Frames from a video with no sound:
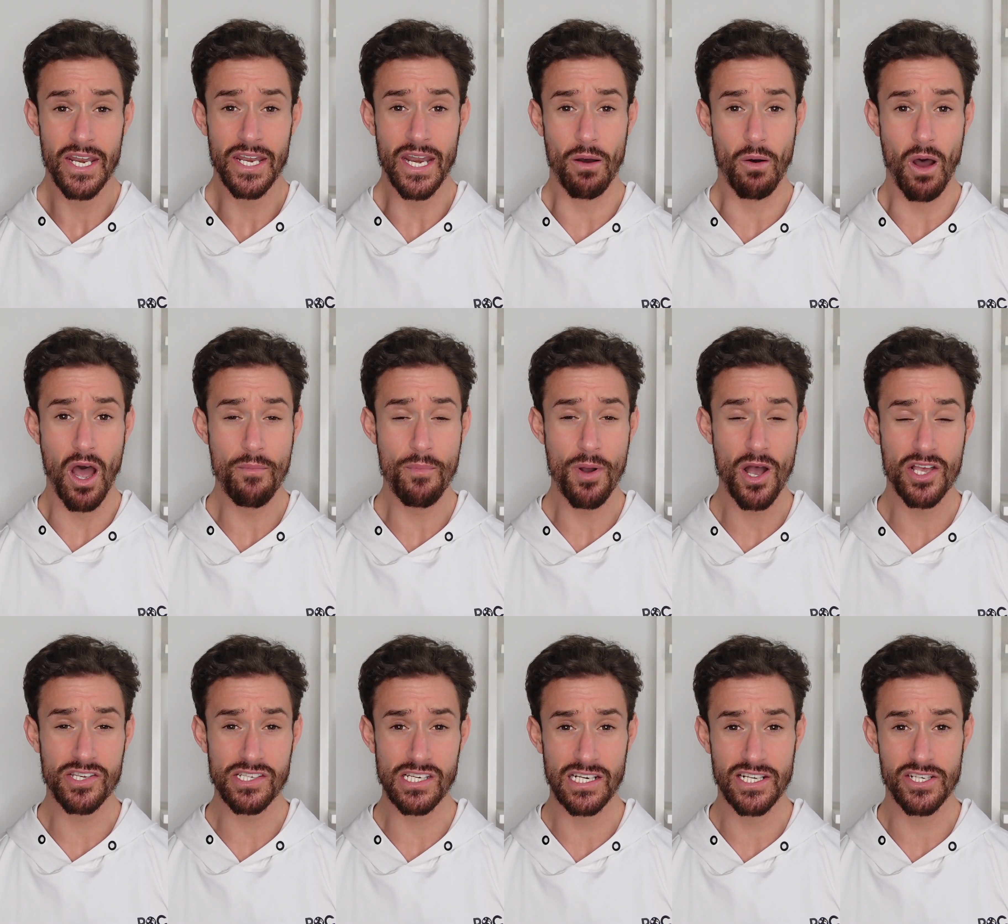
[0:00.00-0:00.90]
Now I
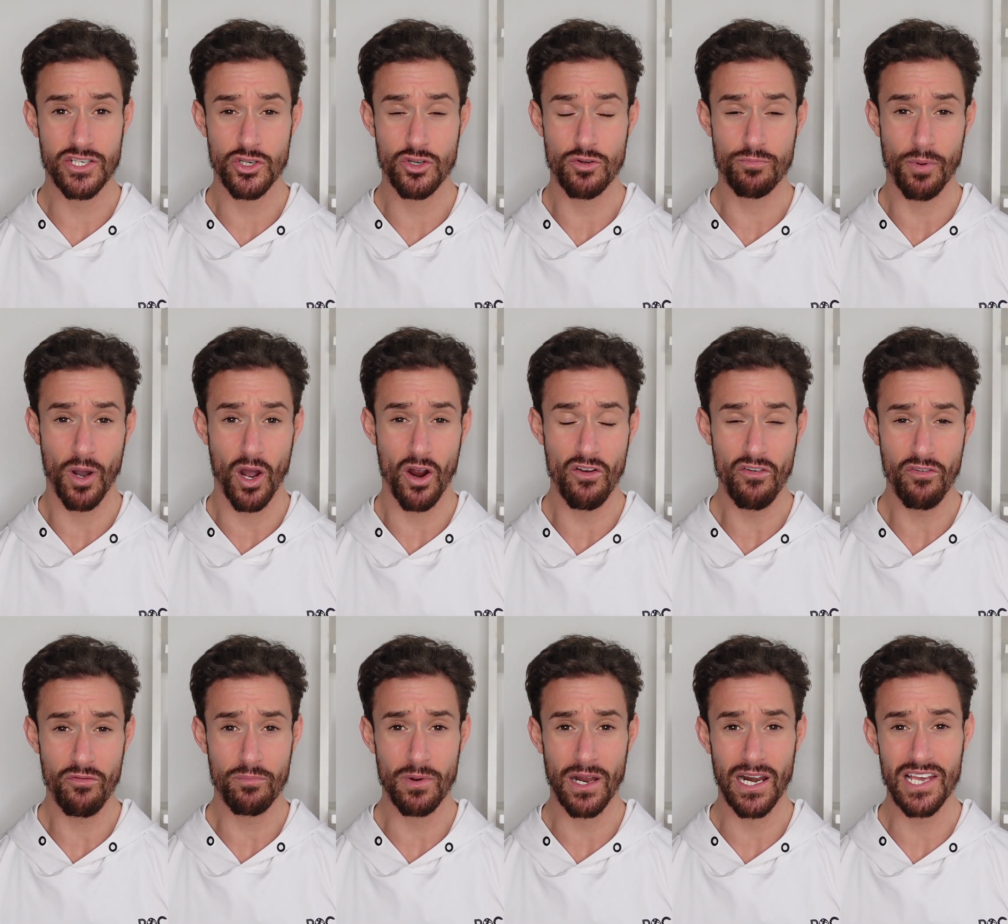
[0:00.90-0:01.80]
personally do
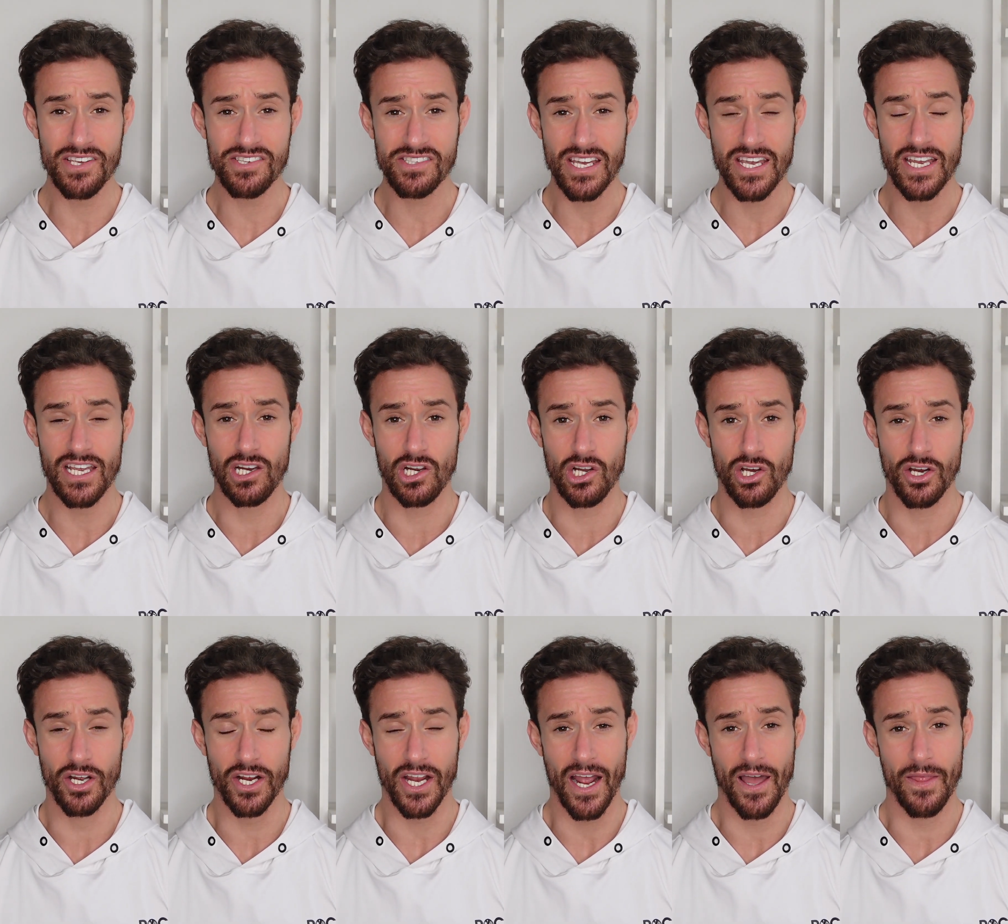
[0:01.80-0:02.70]
both, but let's take a
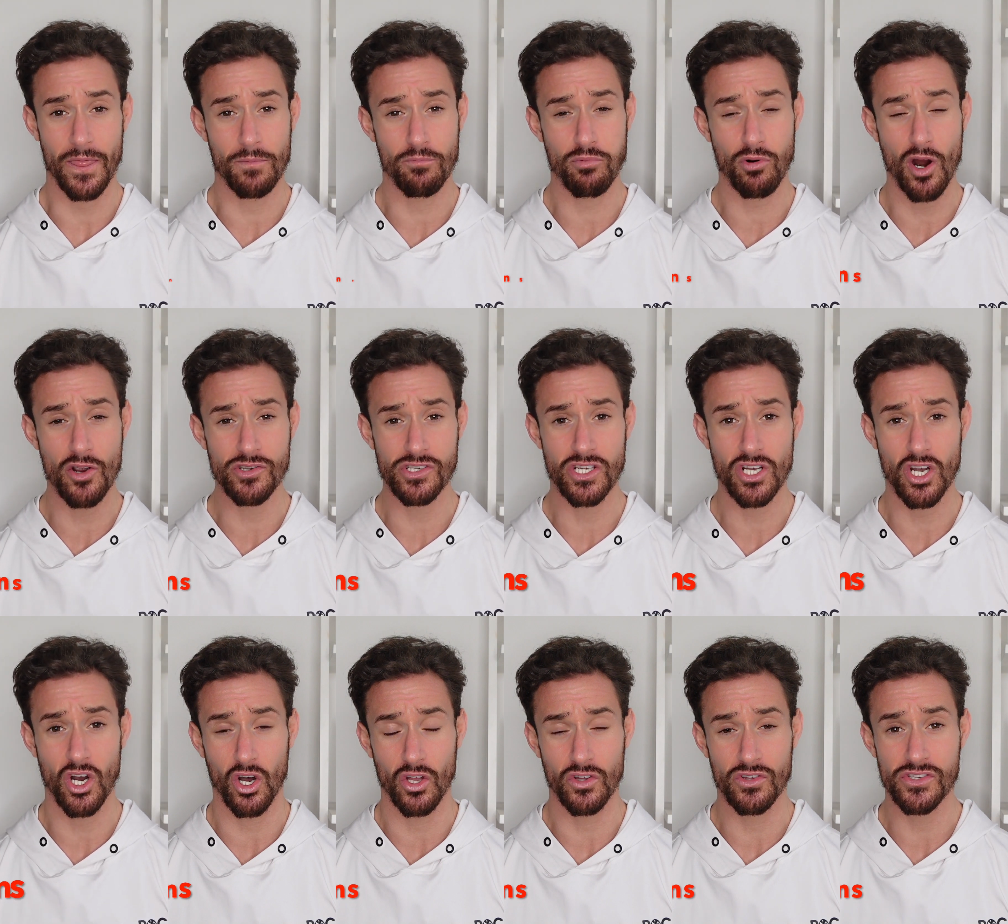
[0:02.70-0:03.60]
look at the pros
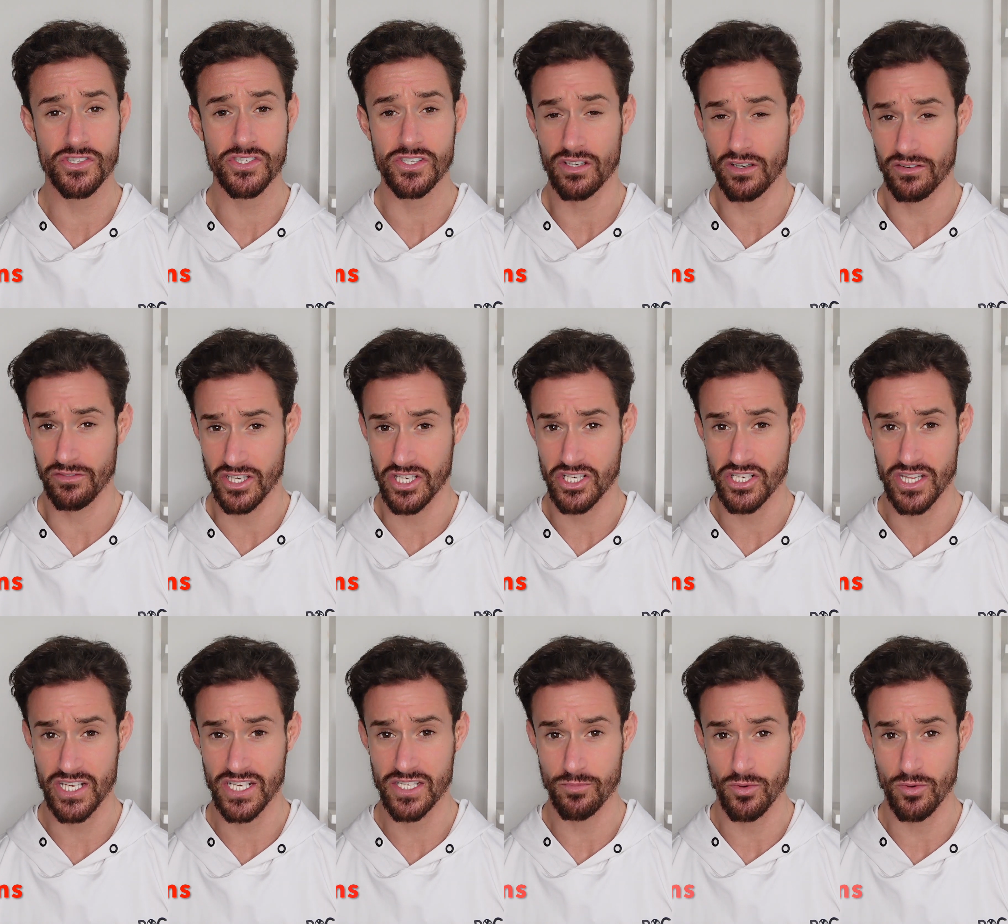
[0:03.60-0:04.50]
and cons of each of these